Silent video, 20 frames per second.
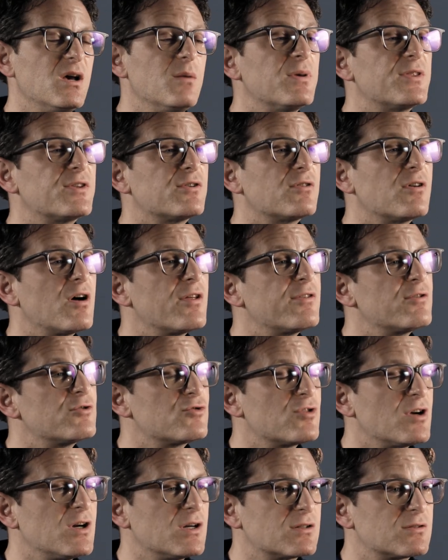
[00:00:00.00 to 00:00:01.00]
But there are other
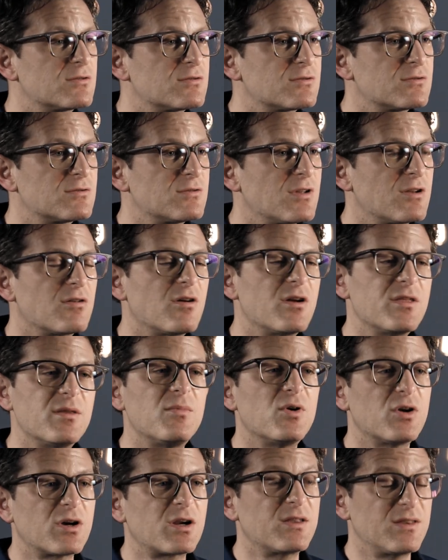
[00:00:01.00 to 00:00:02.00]
drugs that are on the
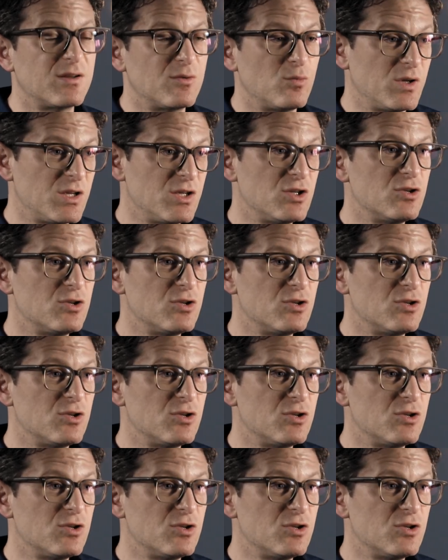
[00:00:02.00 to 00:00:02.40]
market that we